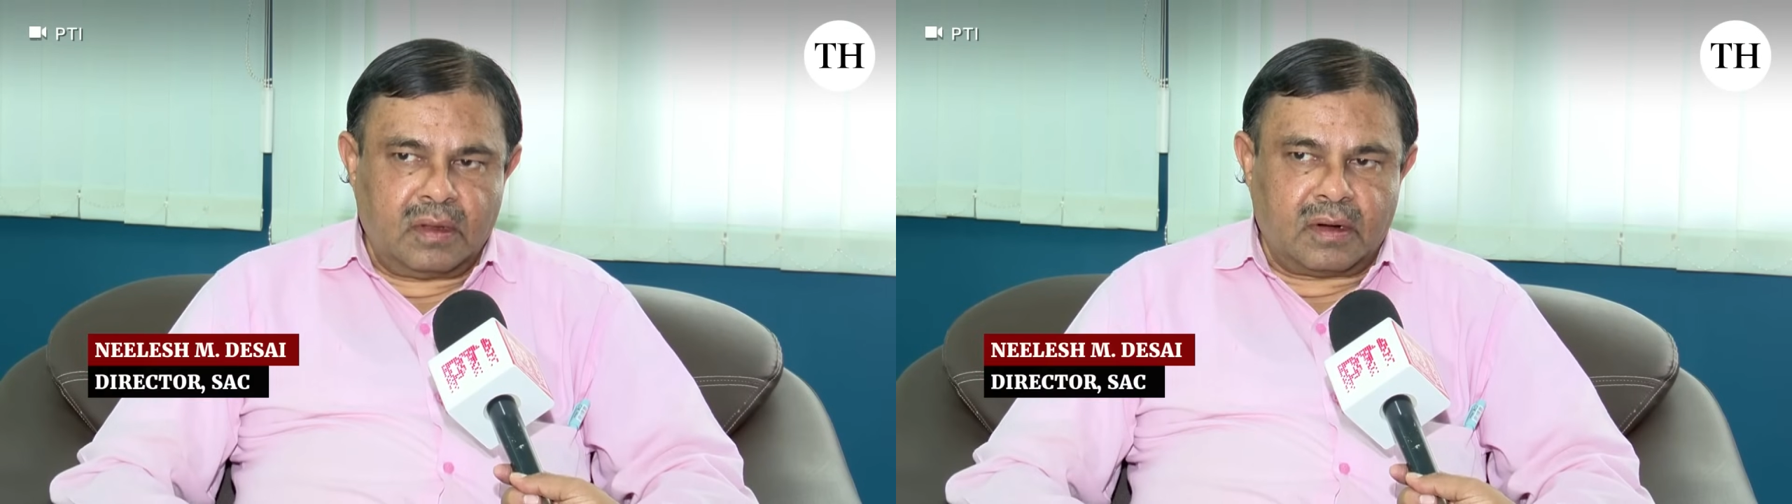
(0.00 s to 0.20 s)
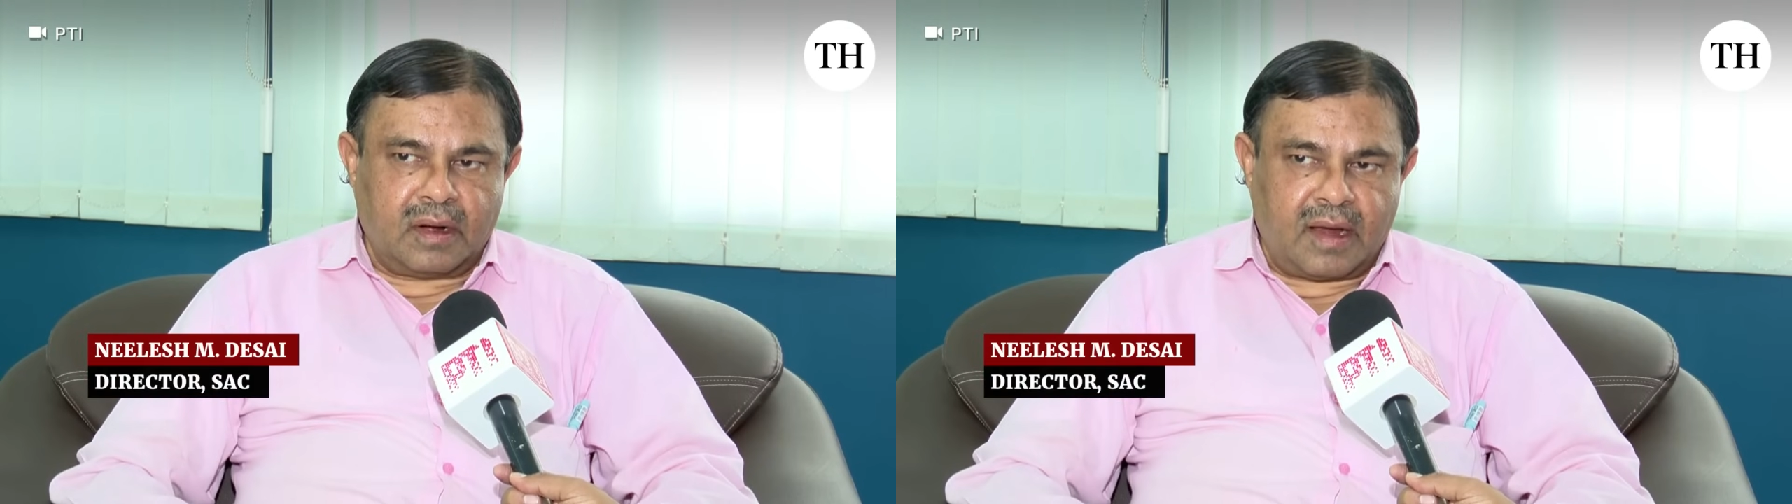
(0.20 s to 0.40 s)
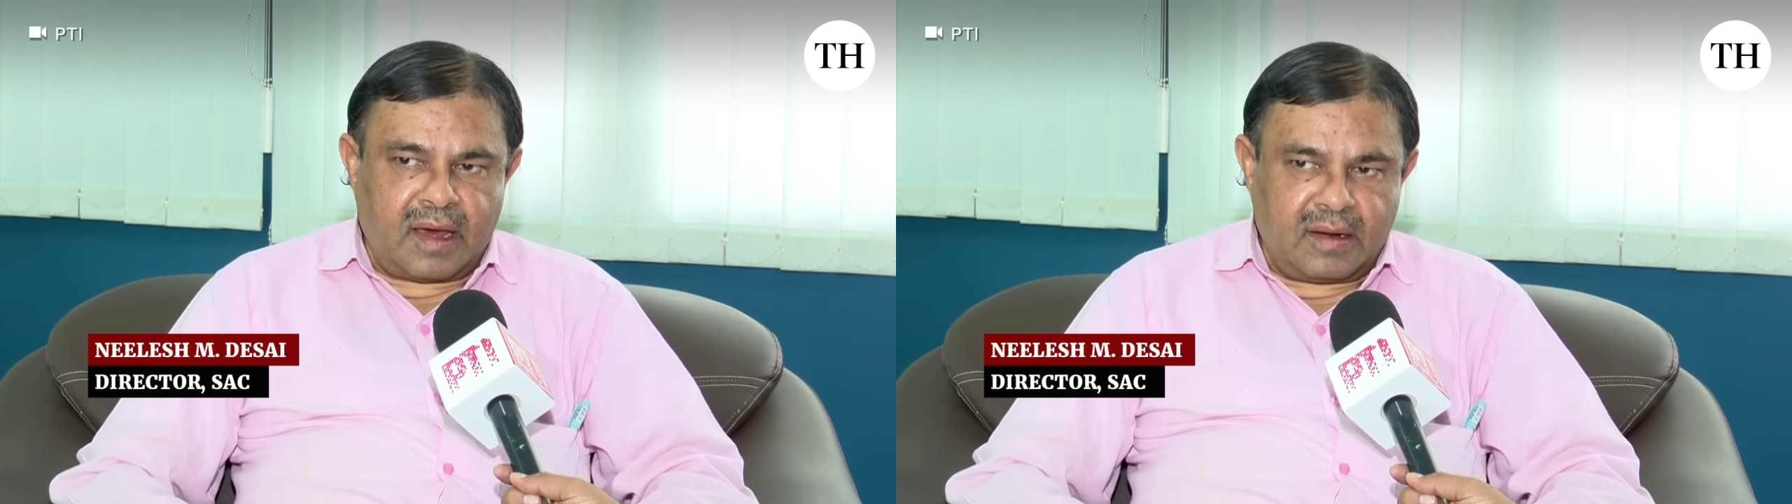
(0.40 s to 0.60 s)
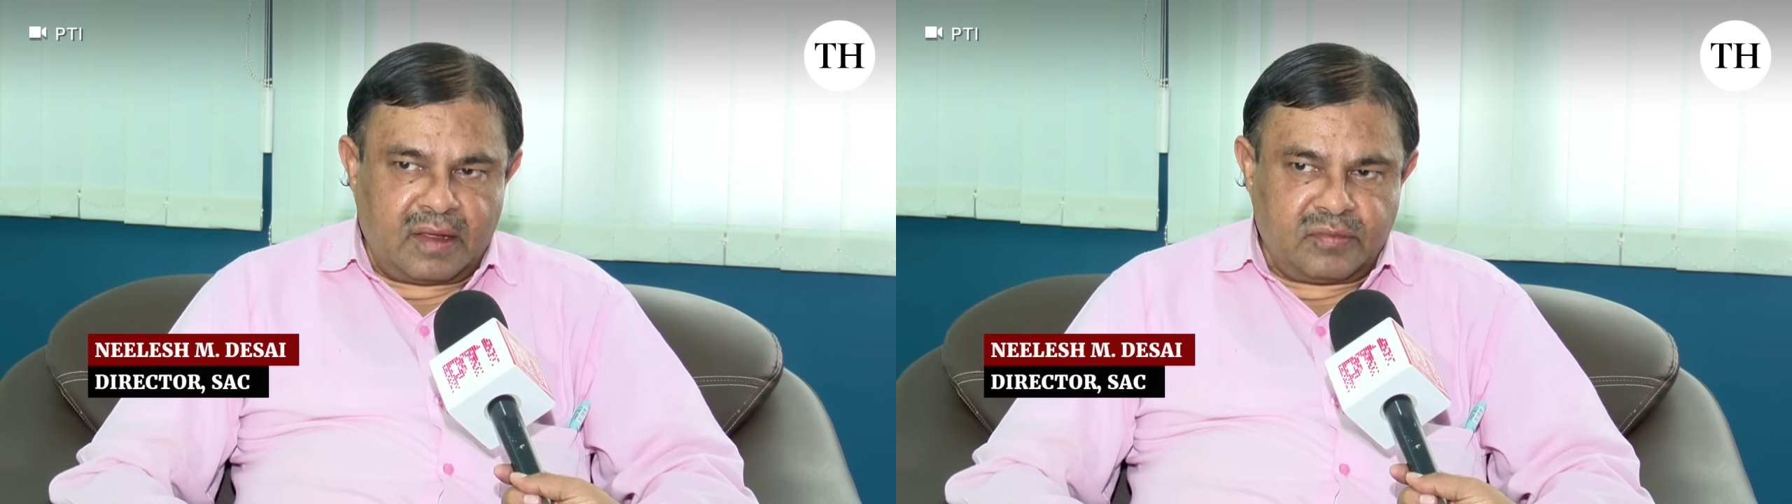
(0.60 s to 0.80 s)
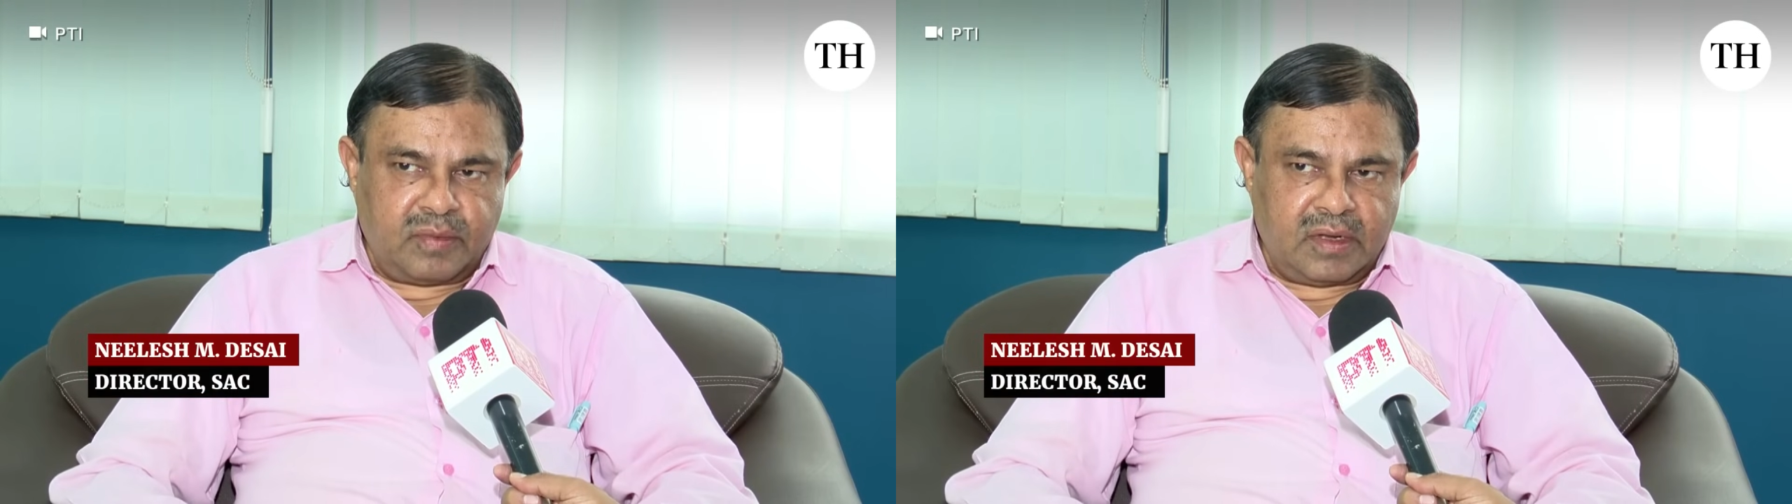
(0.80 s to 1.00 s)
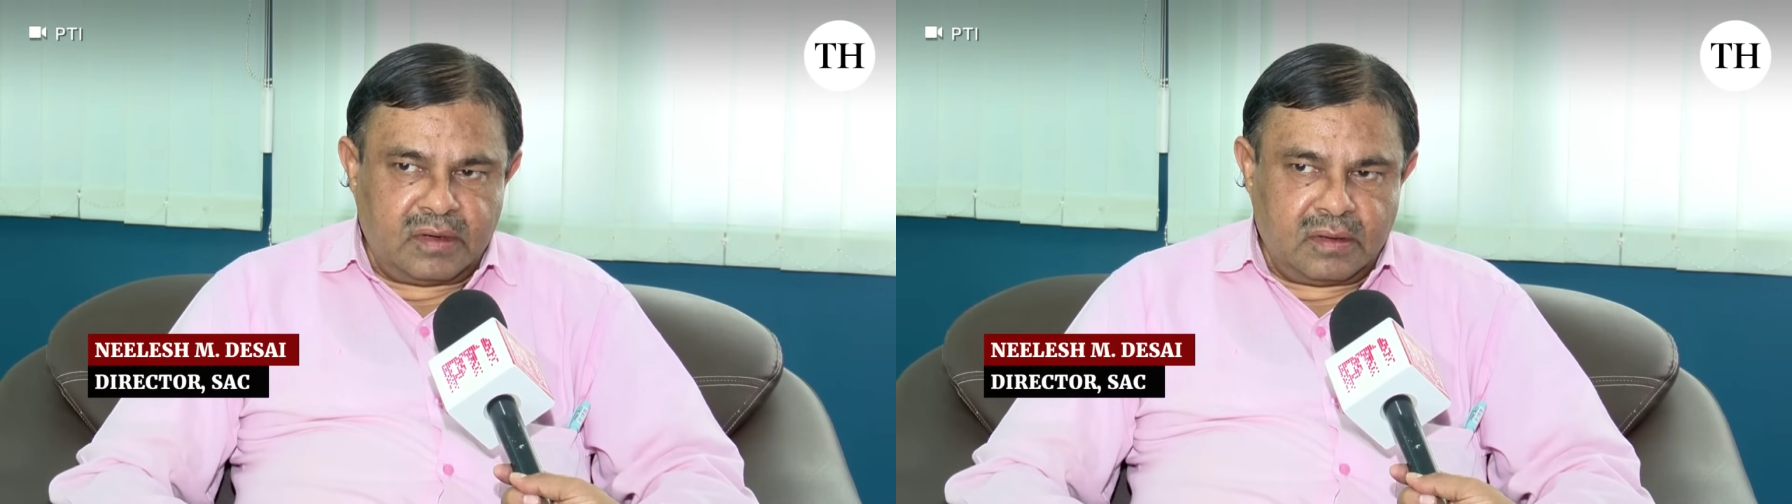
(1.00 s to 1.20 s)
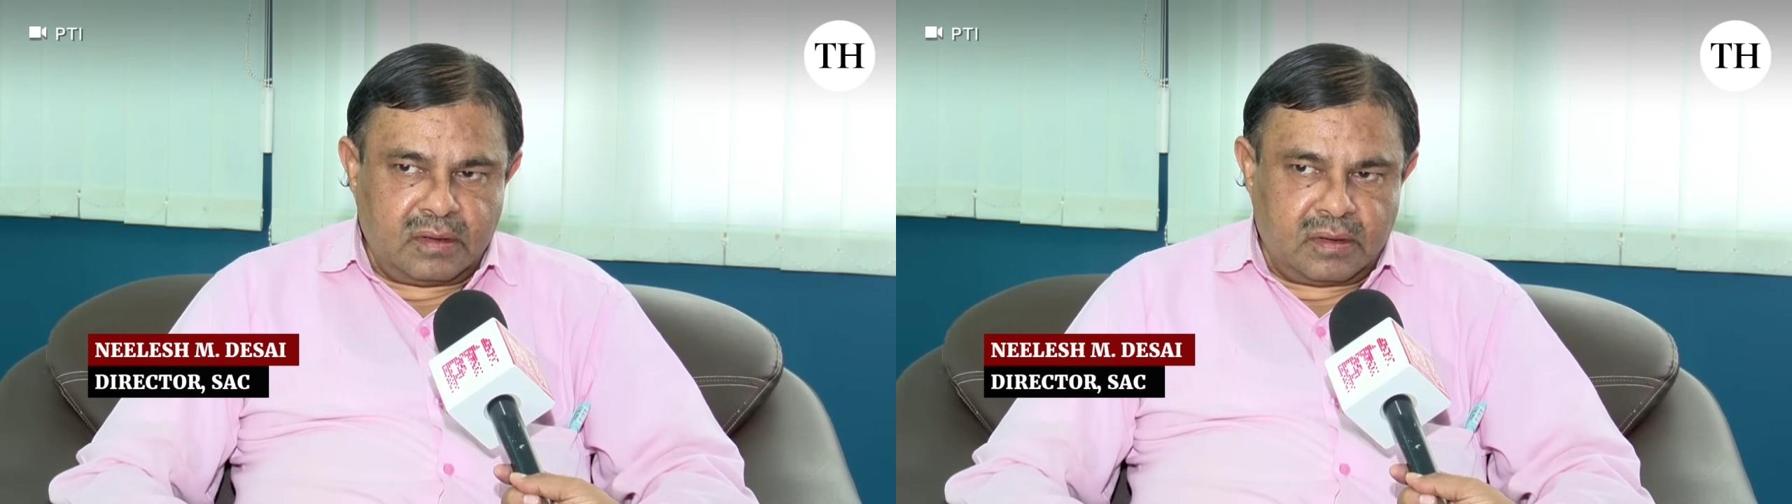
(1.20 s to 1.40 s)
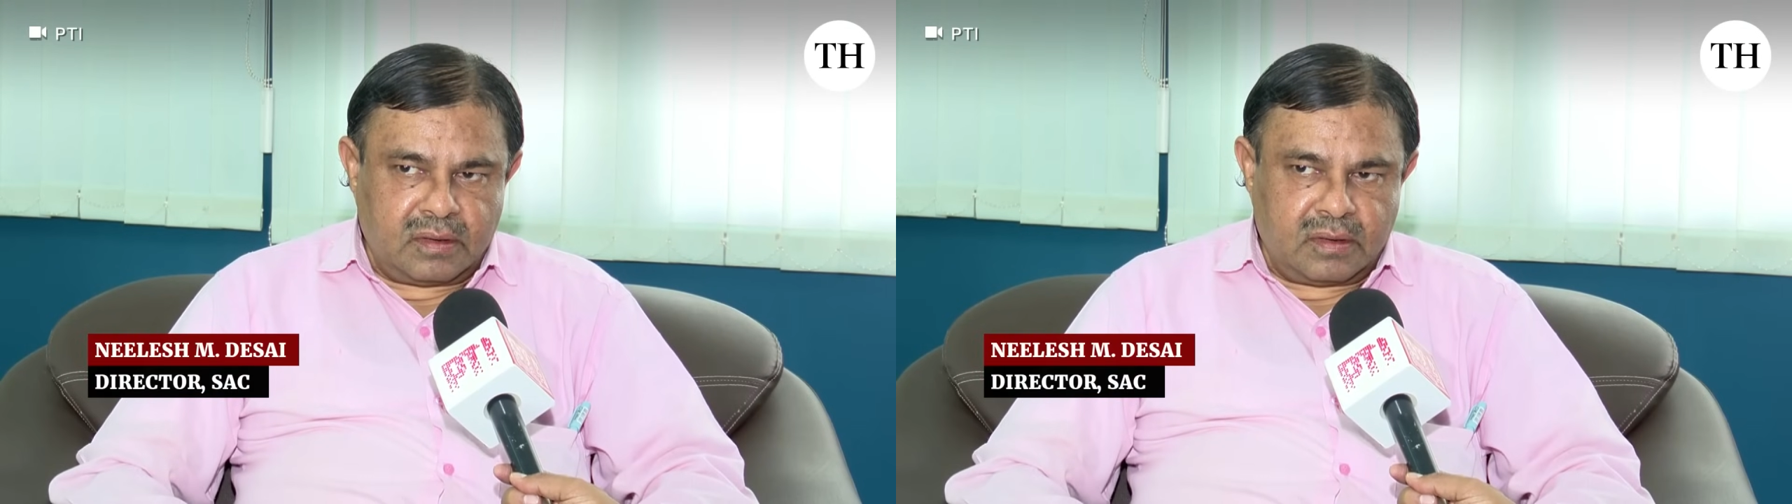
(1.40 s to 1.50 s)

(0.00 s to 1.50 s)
radar has been